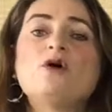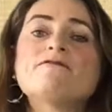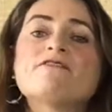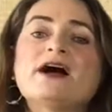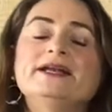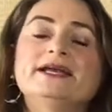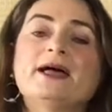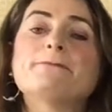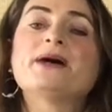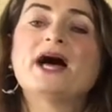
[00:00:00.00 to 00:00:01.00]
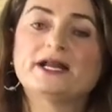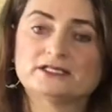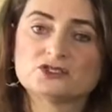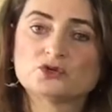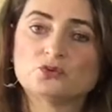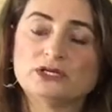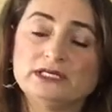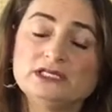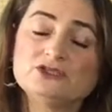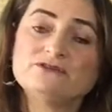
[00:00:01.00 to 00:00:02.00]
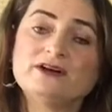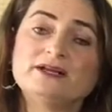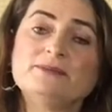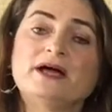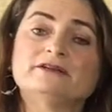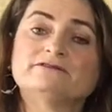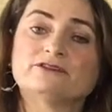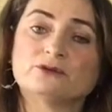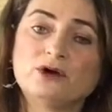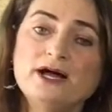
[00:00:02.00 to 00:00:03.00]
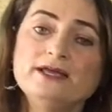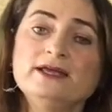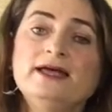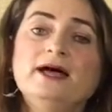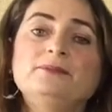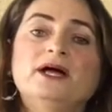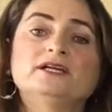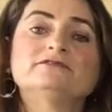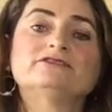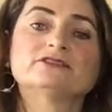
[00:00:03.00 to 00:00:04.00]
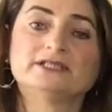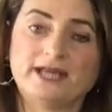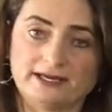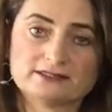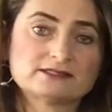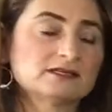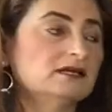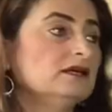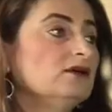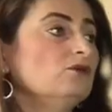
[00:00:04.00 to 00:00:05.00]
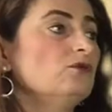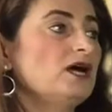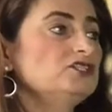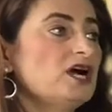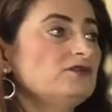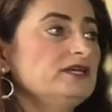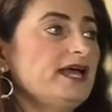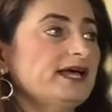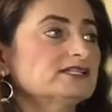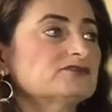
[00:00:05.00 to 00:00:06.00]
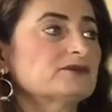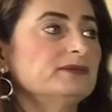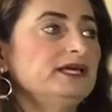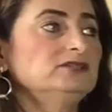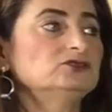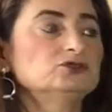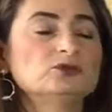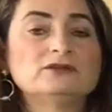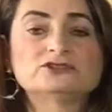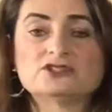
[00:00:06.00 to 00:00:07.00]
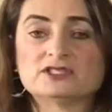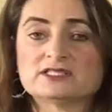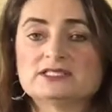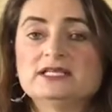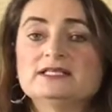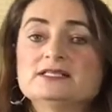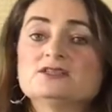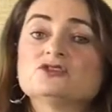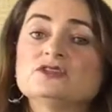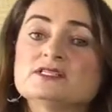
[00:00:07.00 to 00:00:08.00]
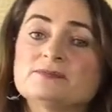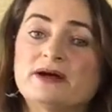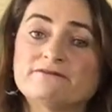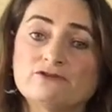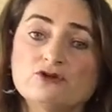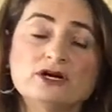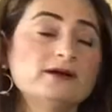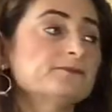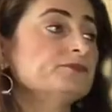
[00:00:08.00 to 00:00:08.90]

or finding a pattern. So we need to find a pattern for the y, a pattern for the x. Watch how the x from 8 to 12 to 16 is increased by 4,